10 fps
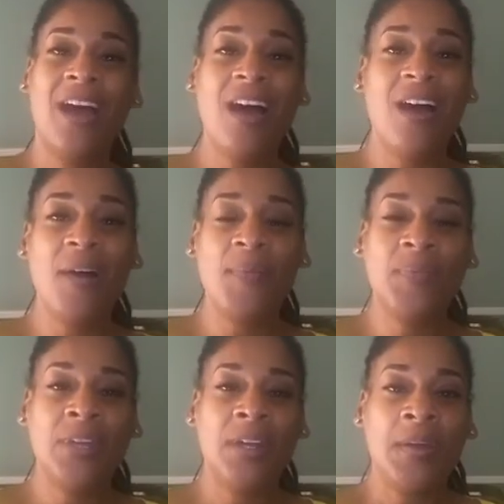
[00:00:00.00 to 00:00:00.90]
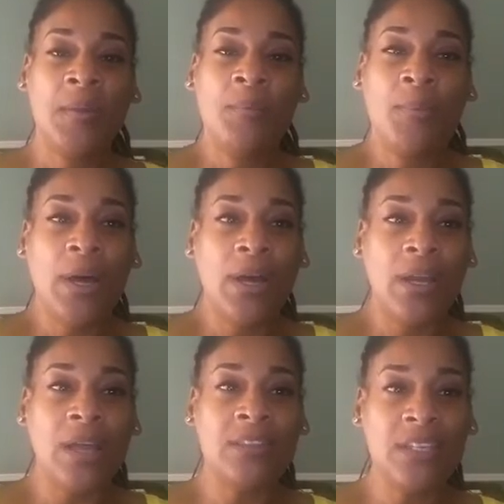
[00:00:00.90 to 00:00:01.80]

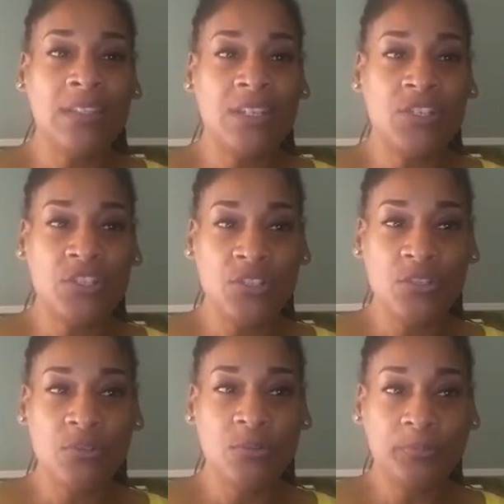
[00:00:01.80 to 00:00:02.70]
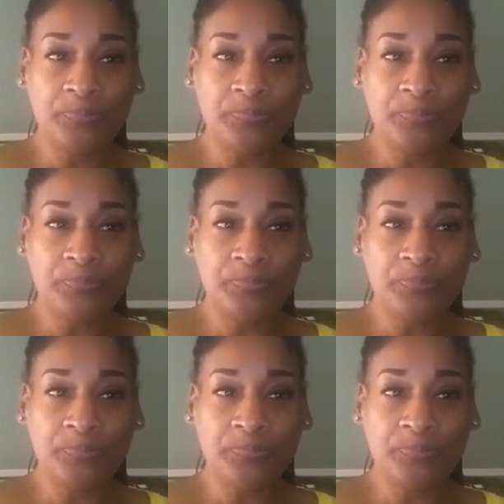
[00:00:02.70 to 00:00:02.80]
But I think that you're